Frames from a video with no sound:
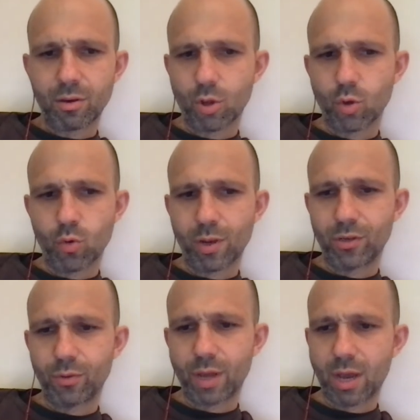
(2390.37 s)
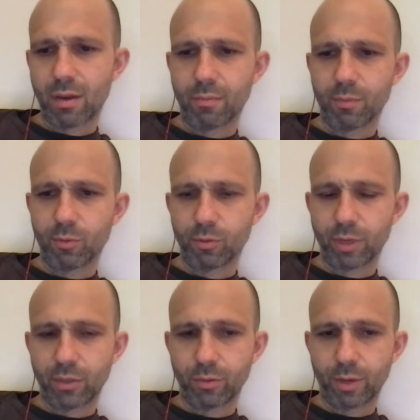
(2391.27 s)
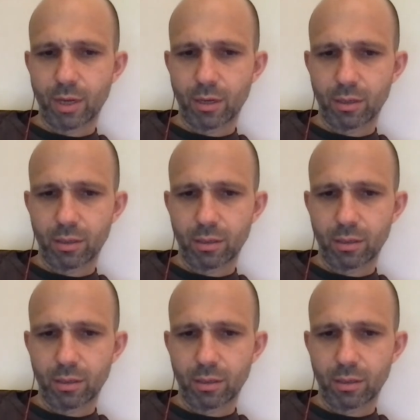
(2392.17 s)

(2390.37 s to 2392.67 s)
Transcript: No, I do not, Mahmoud. I do not.